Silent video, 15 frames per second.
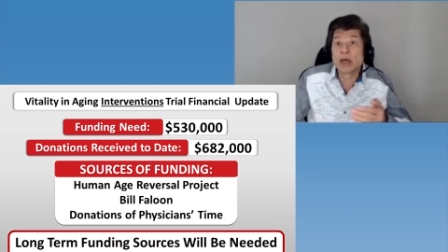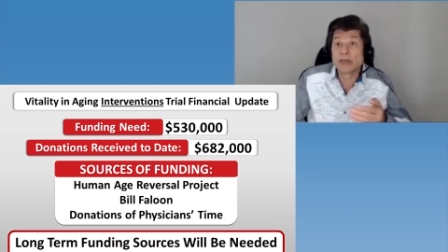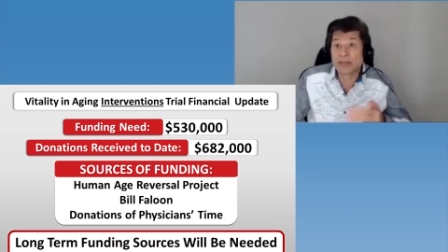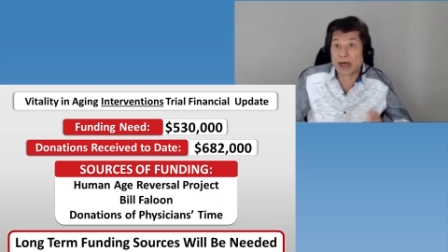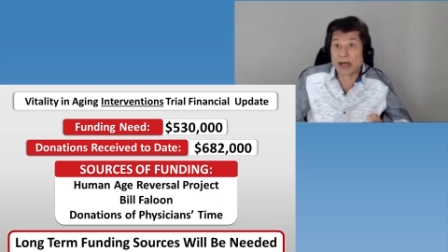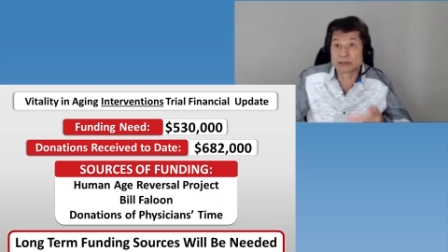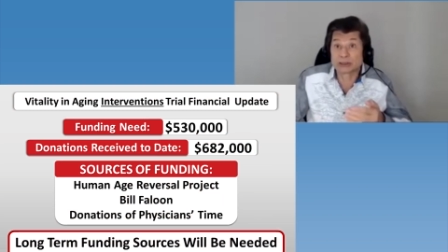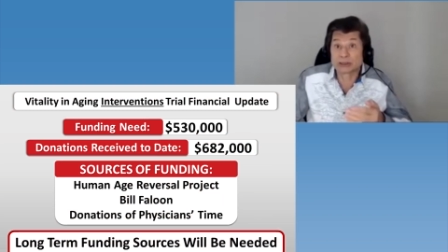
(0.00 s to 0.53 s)

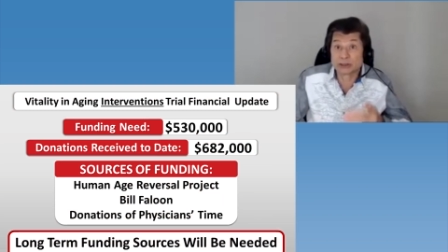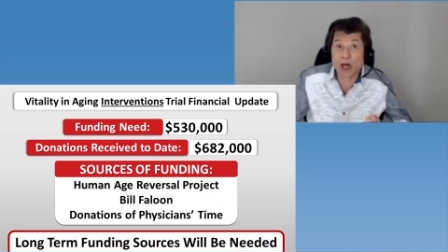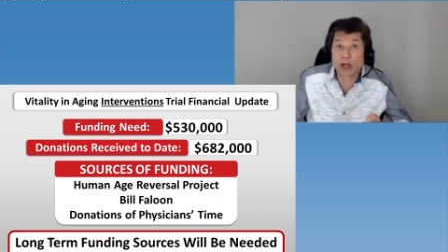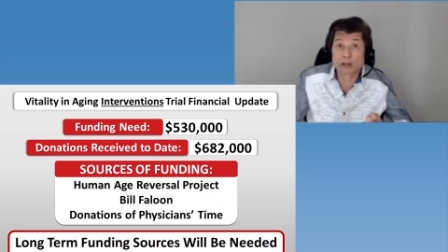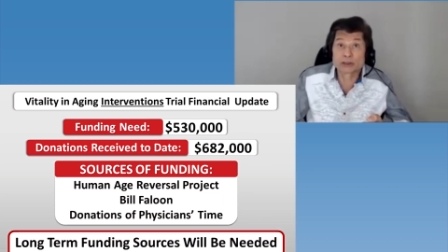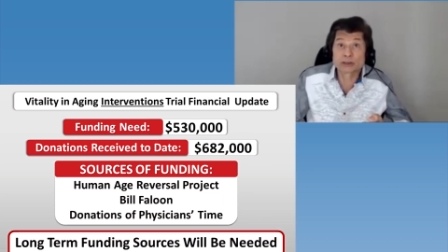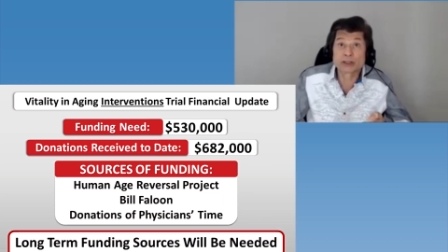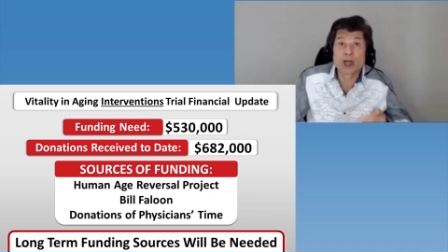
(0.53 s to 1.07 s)
thousand
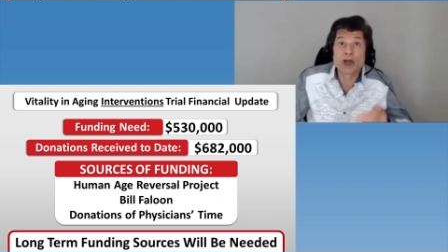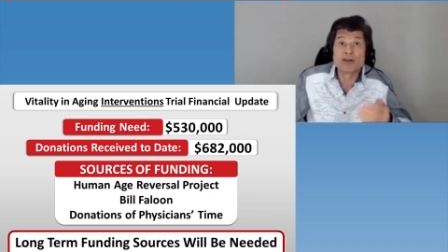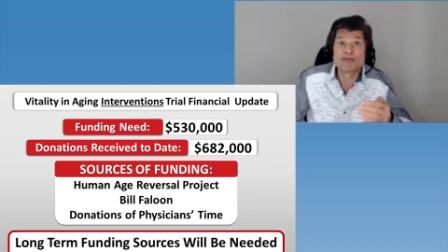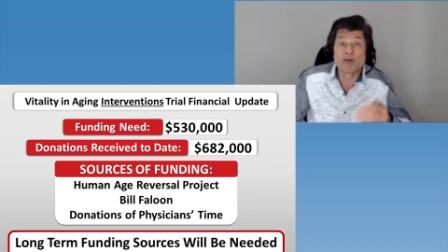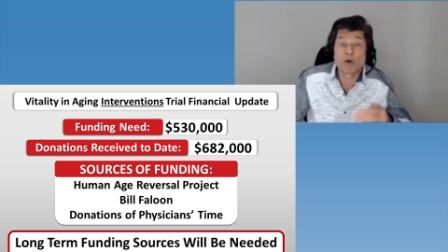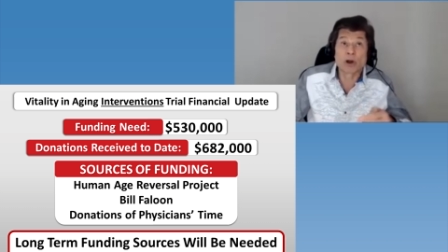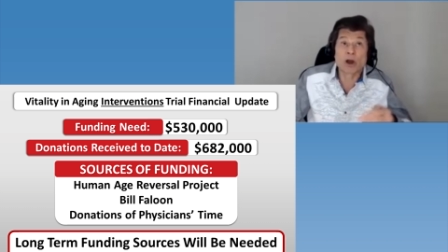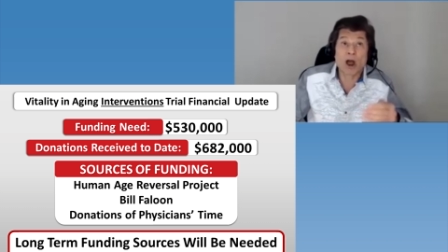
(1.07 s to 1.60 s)
dollars
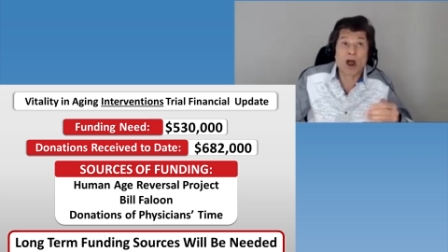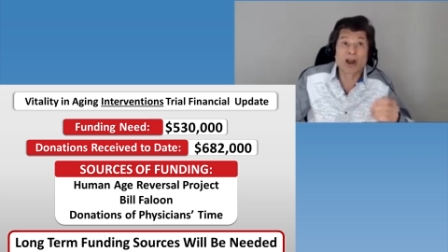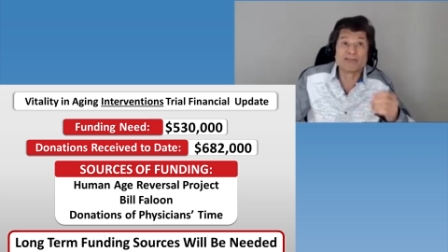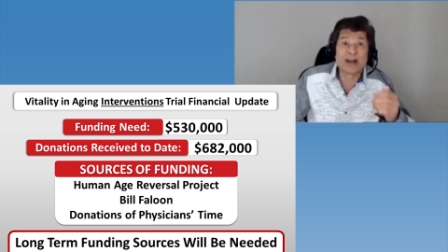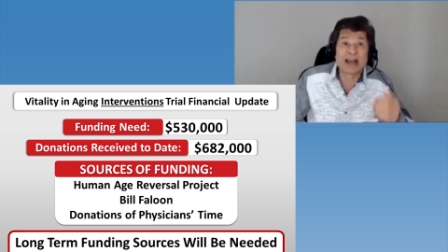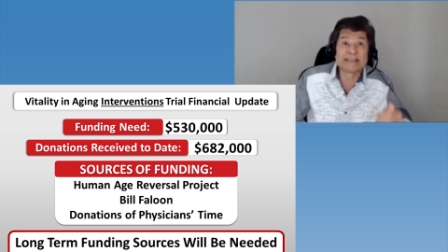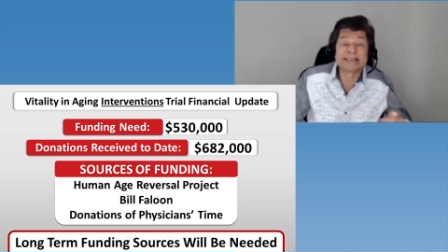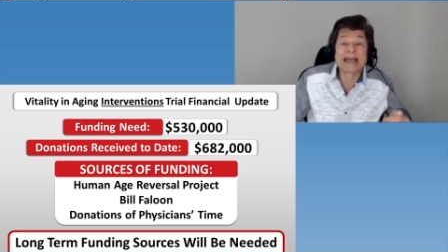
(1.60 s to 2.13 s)
for our
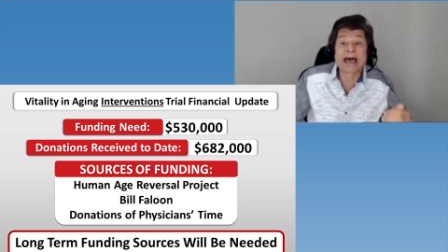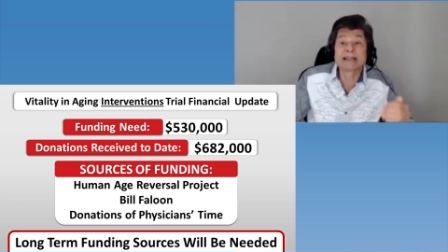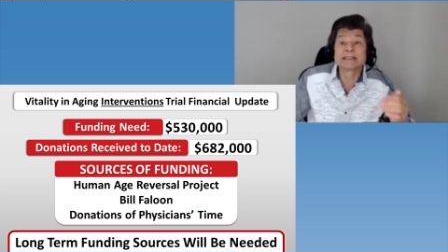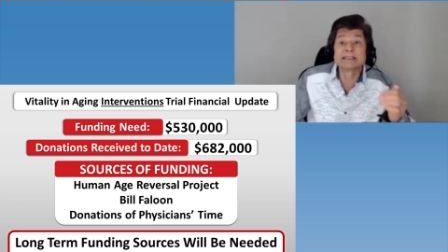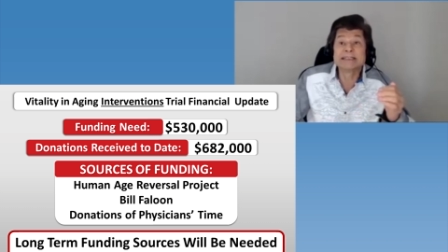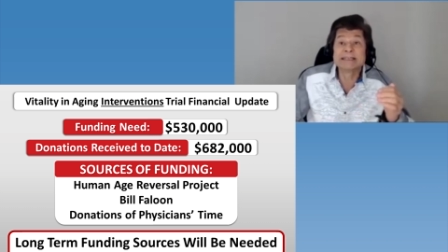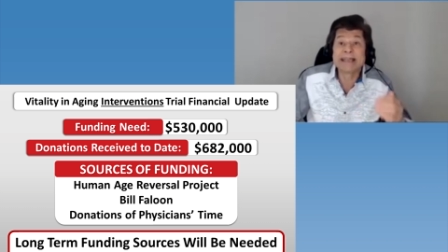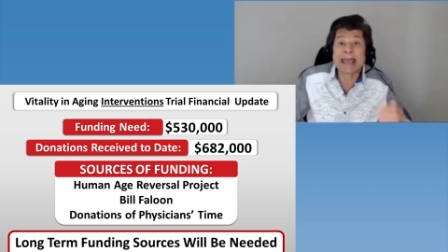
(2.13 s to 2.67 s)

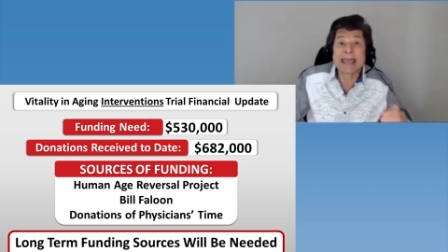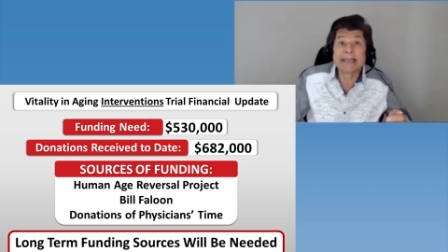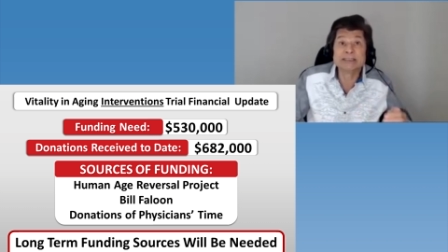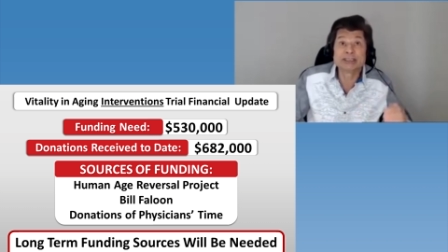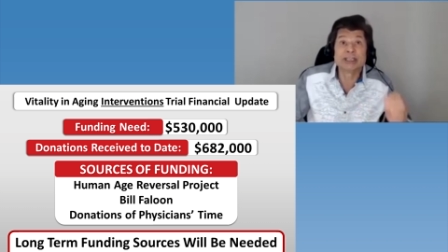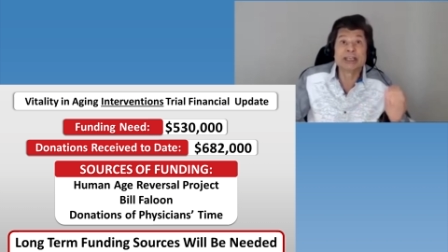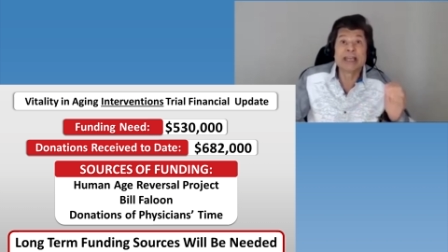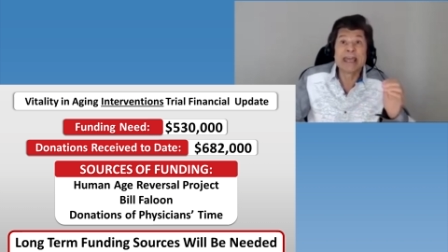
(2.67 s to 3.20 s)
vitality and
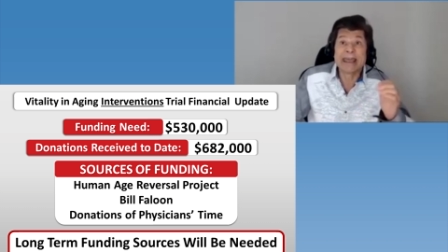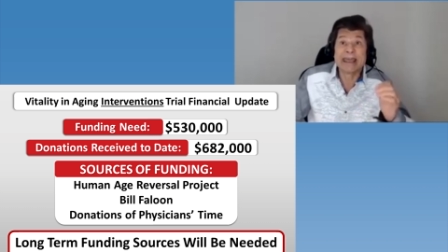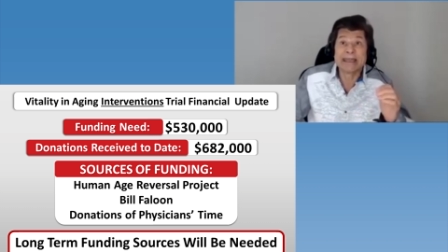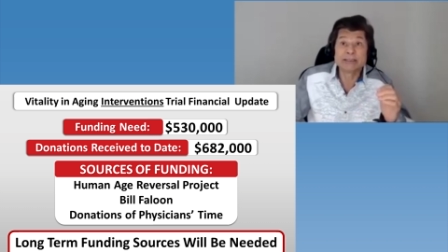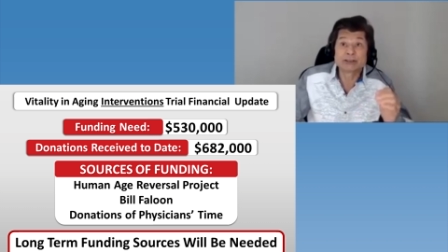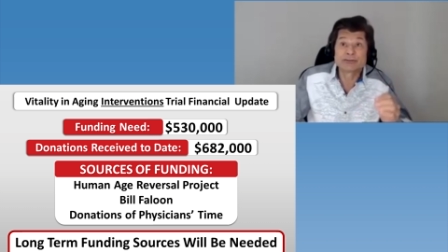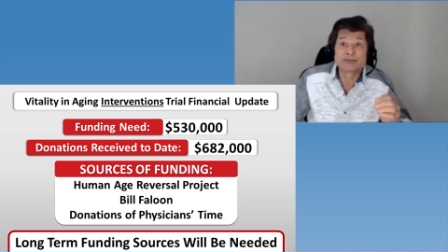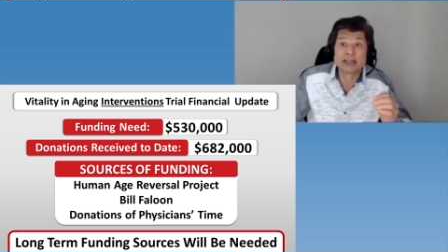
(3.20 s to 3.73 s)
aging
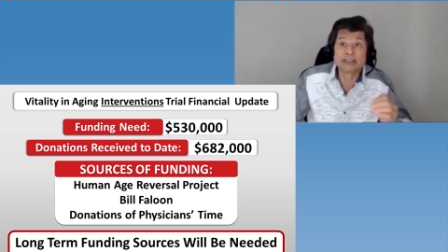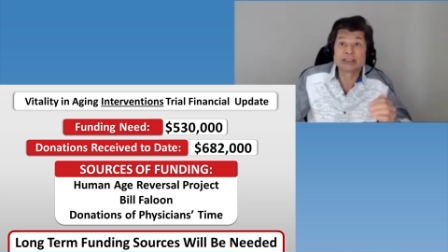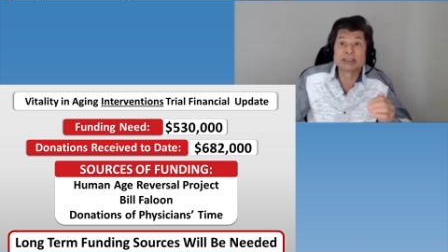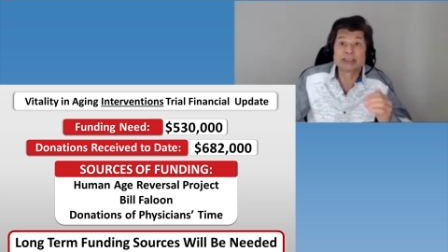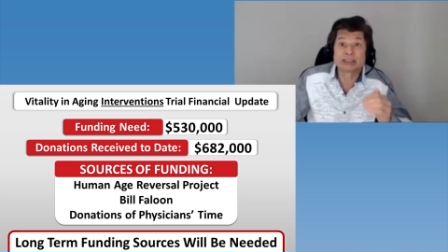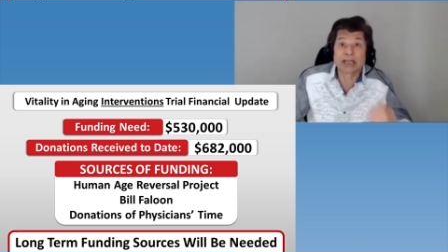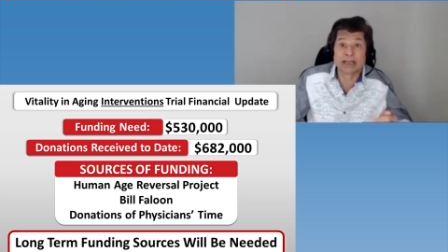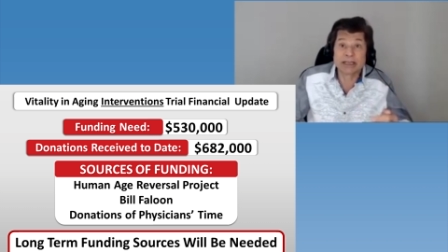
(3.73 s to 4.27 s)
intervention
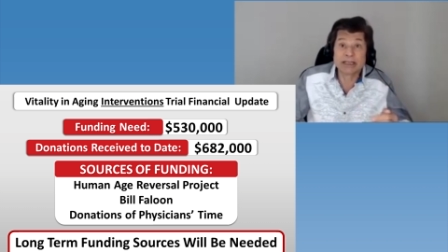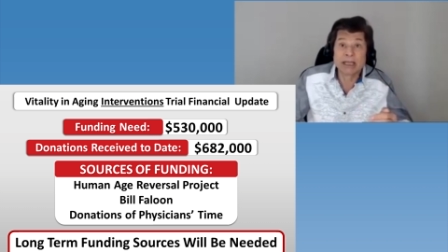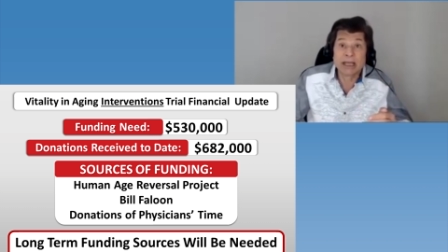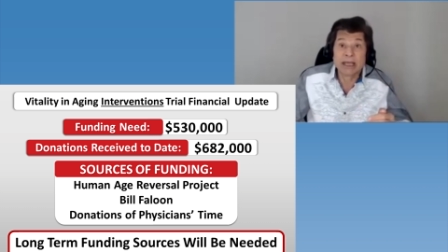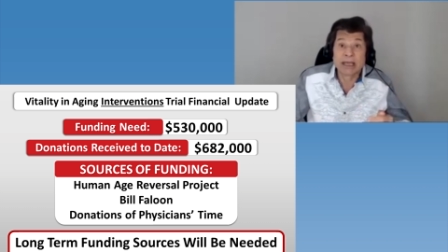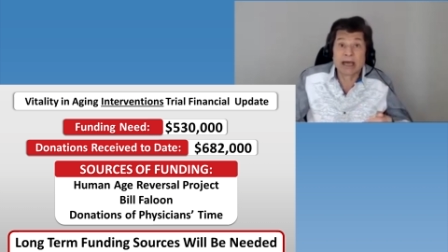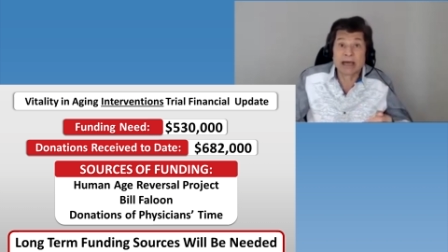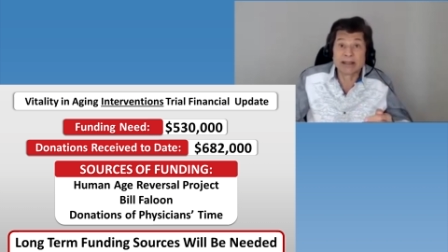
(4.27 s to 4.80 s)
study
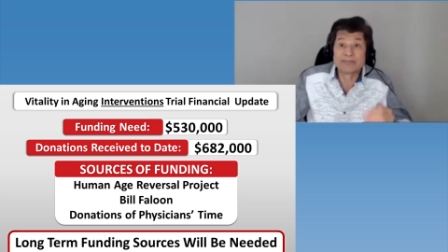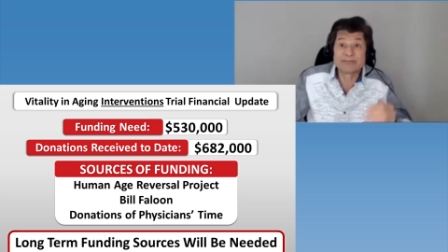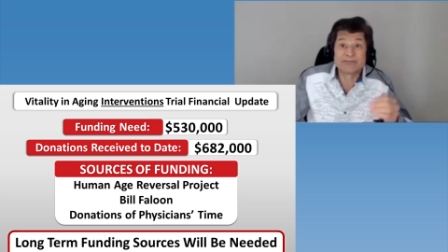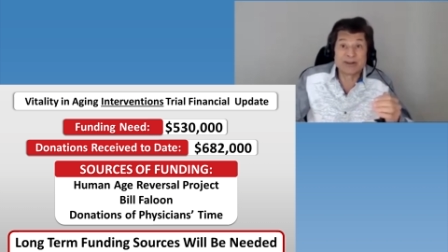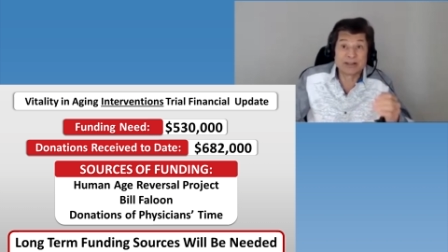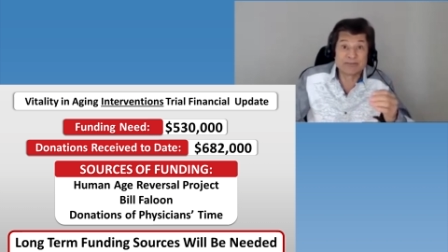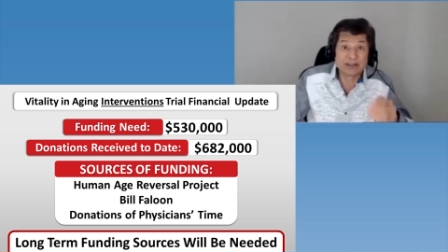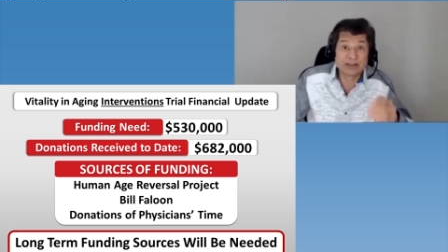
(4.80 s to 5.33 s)
uh, that
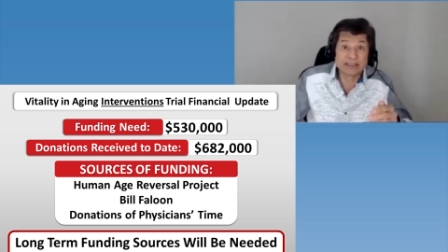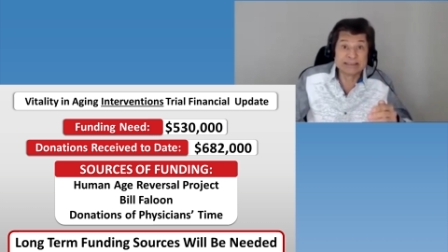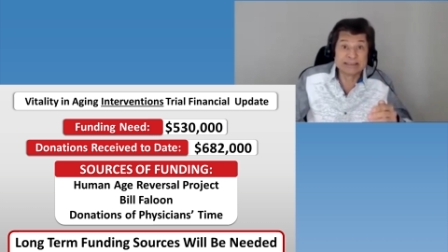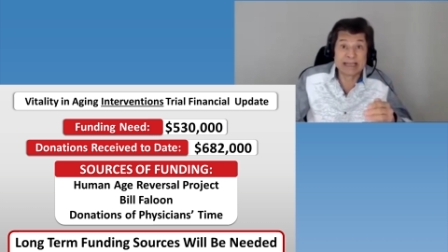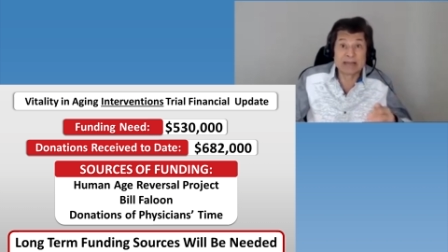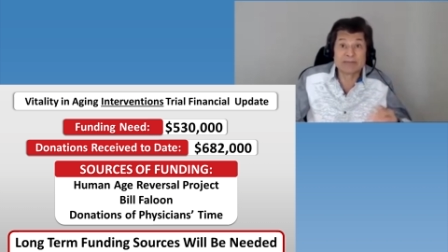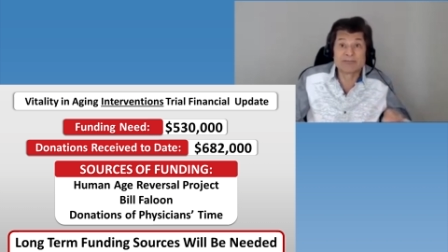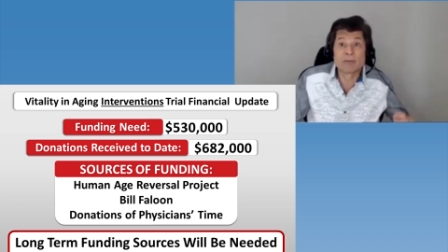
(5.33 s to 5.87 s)
funding
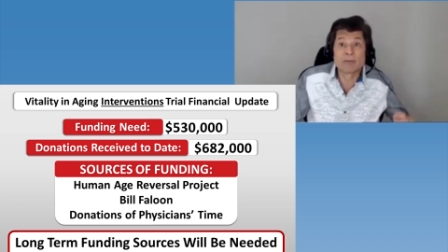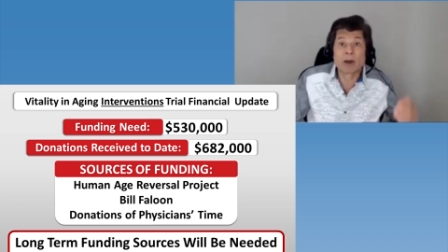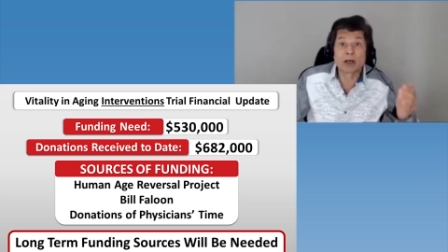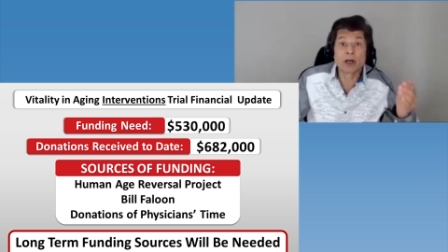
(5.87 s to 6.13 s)
came from our